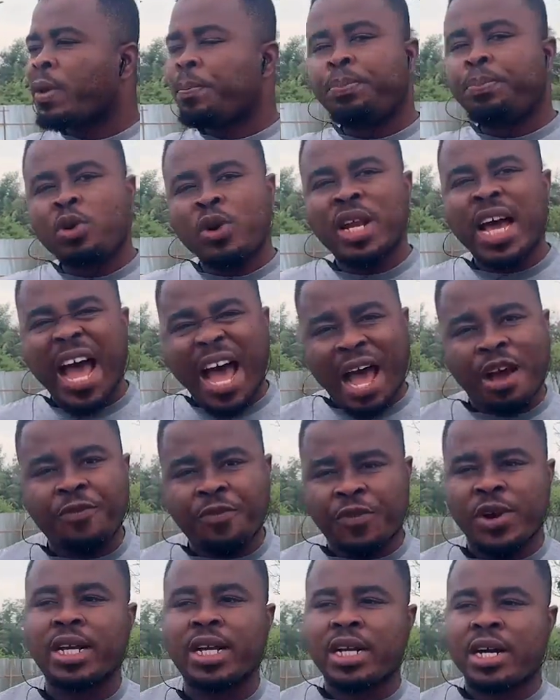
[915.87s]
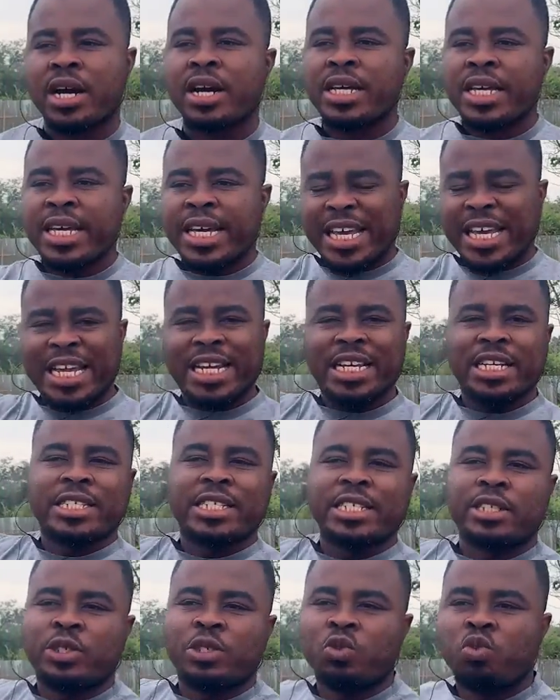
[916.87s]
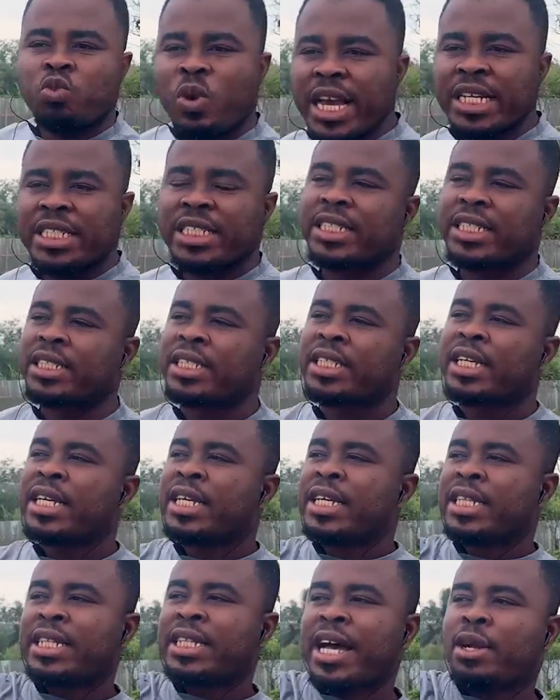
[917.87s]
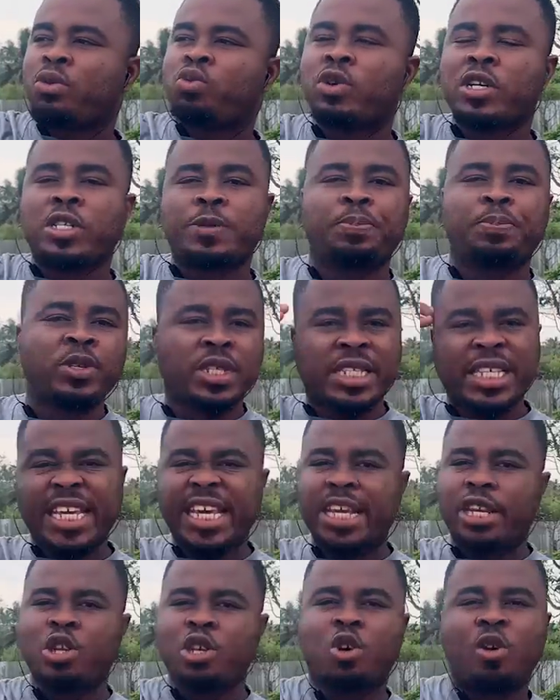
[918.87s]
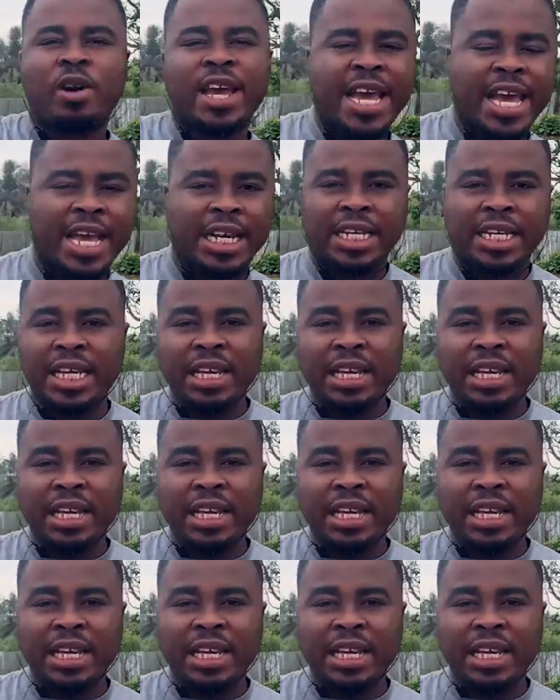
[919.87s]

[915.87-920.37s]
put Africa in a situation that was put in your head?